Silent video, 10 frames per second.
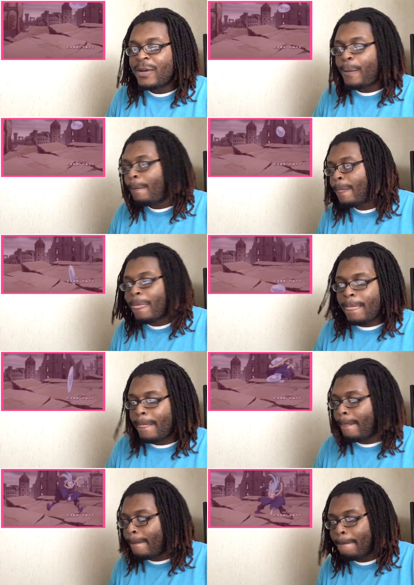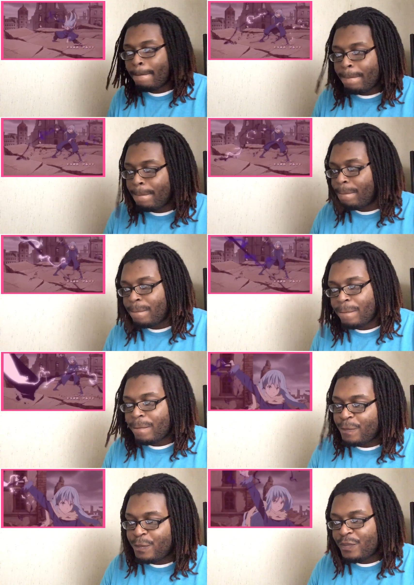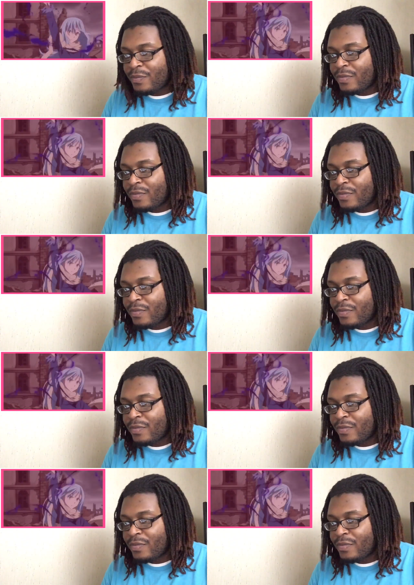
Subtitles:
No one is speaking in this clip.